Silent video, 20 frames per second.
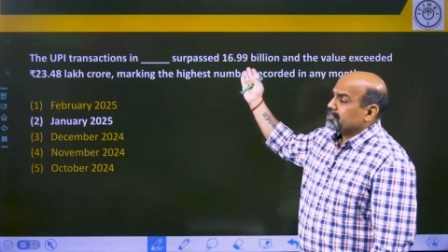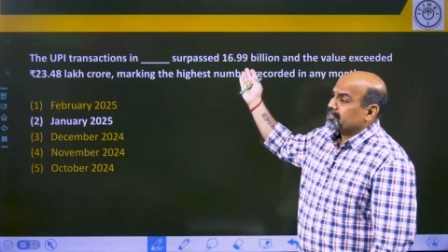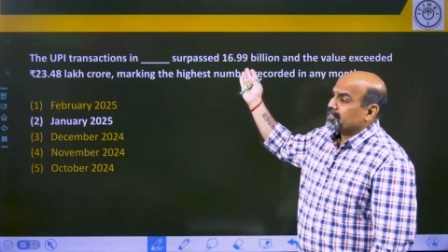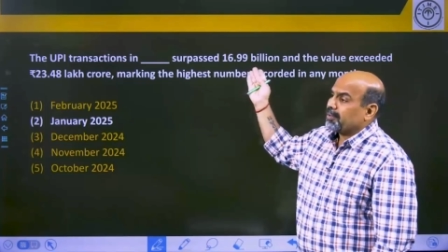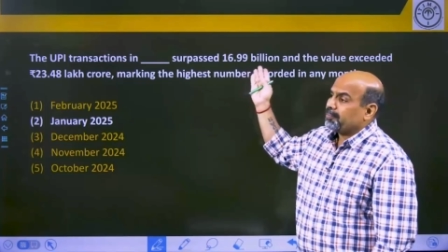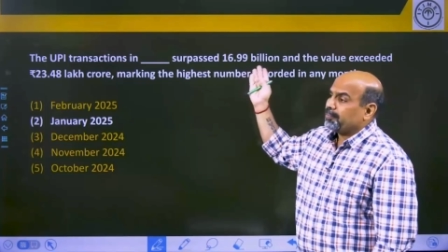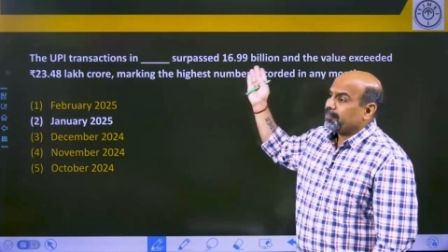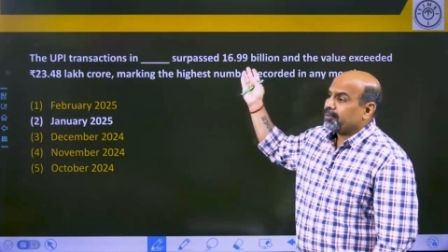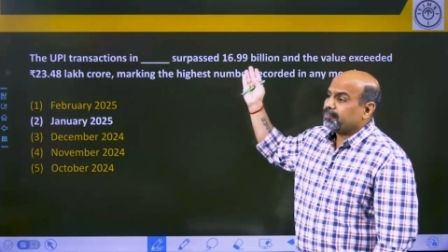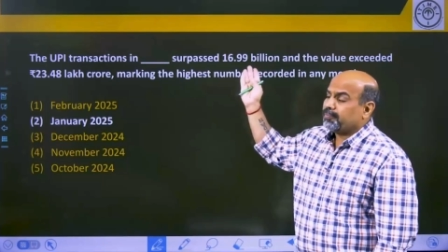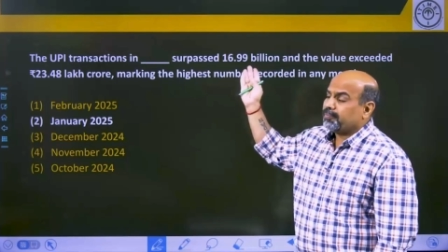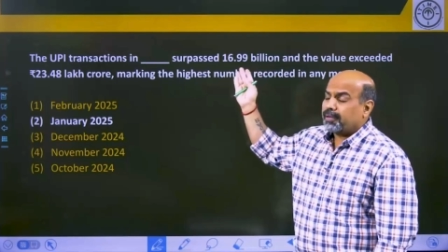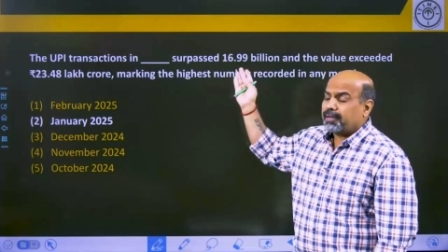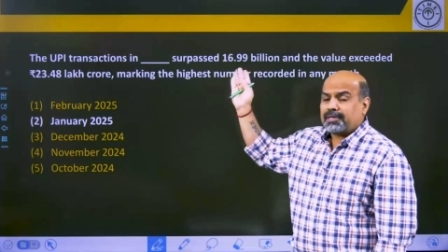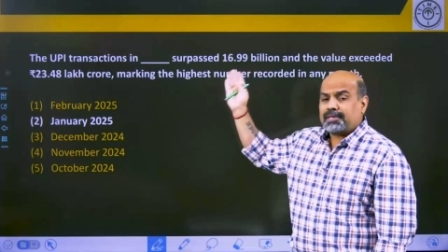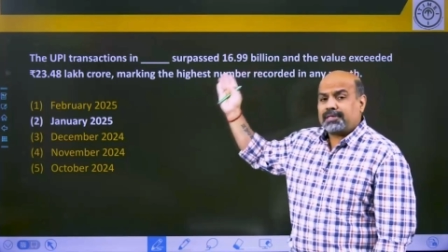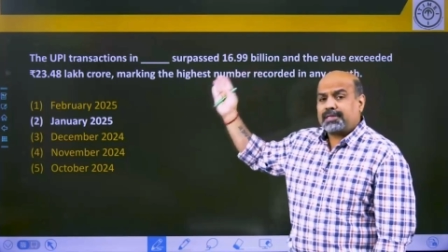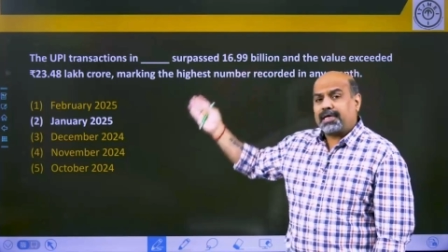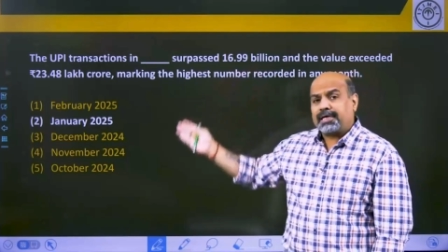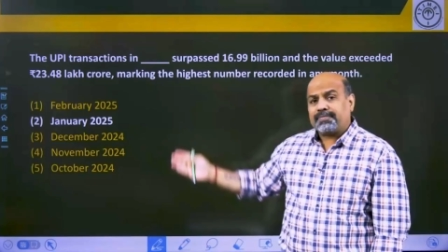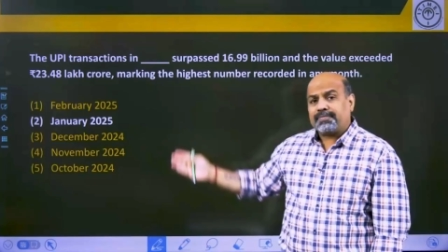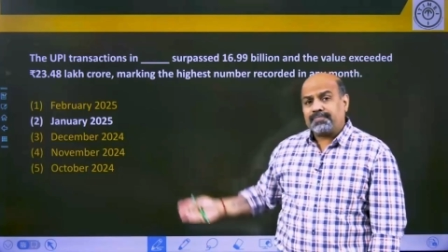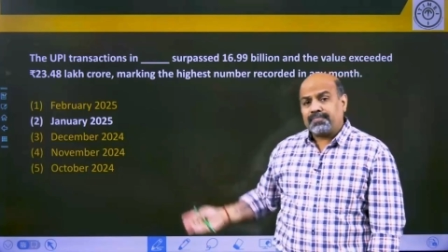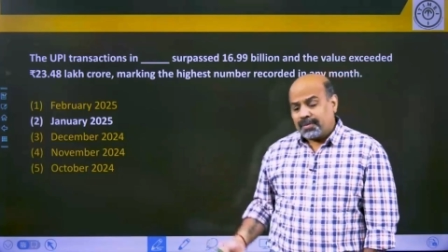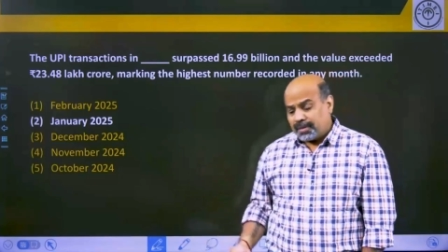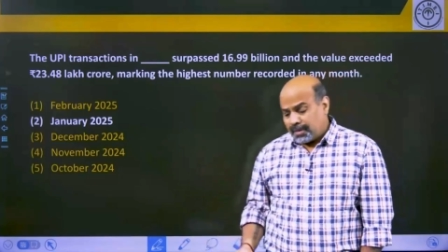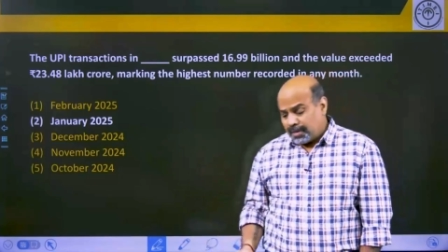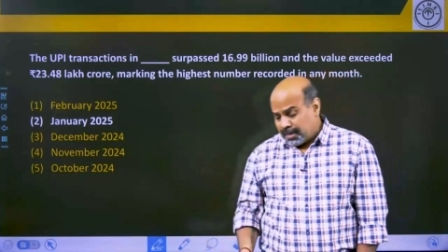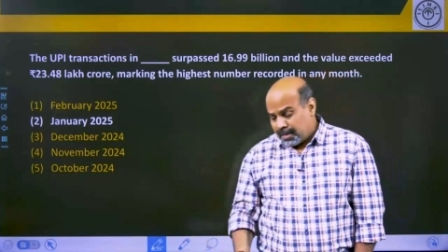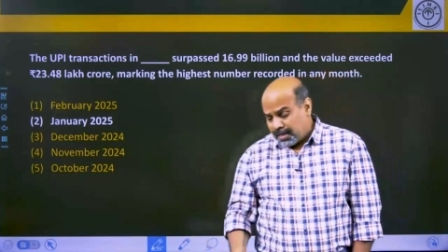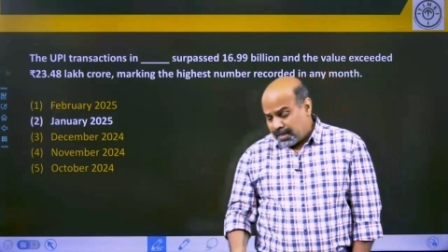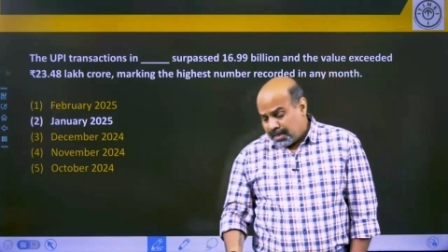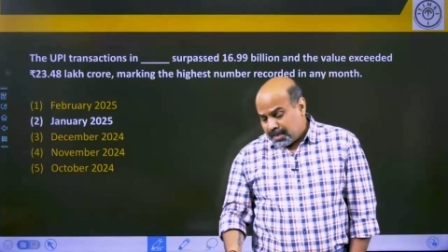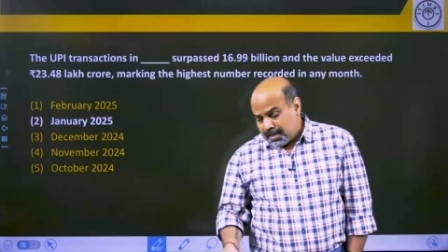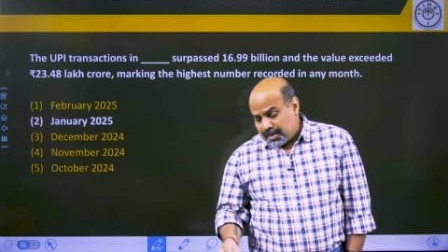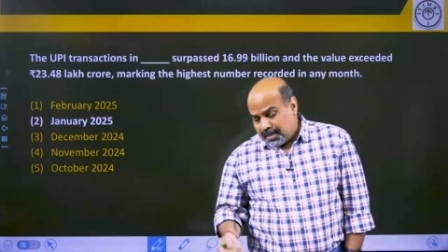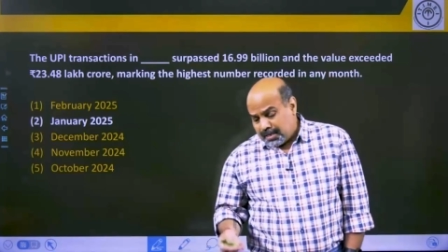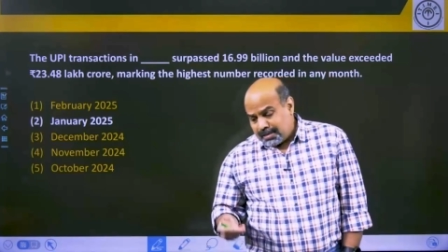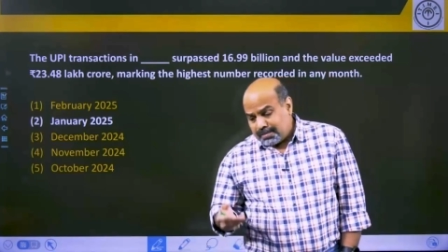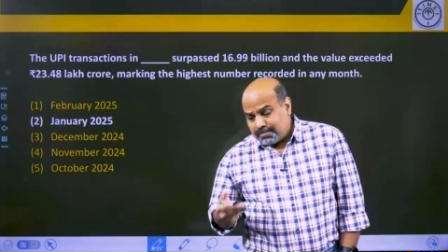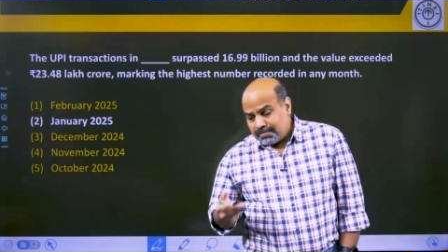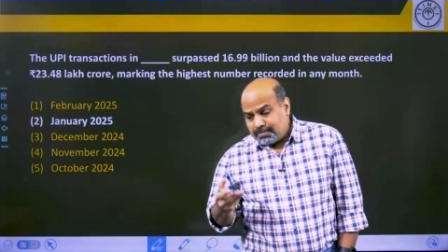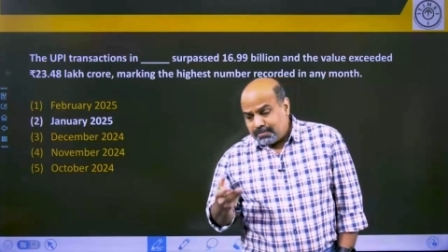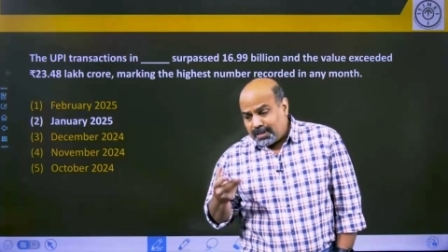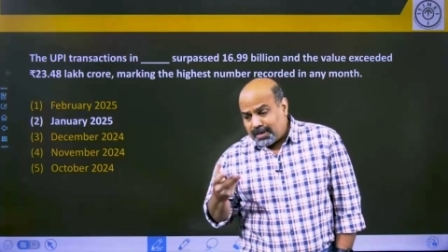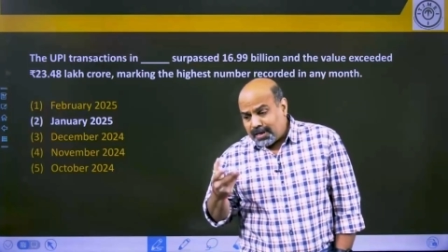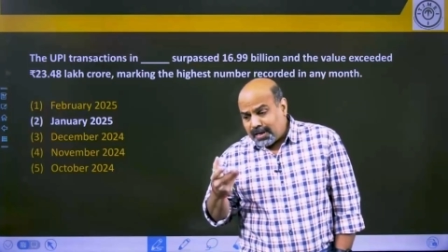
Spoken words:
happen per day. There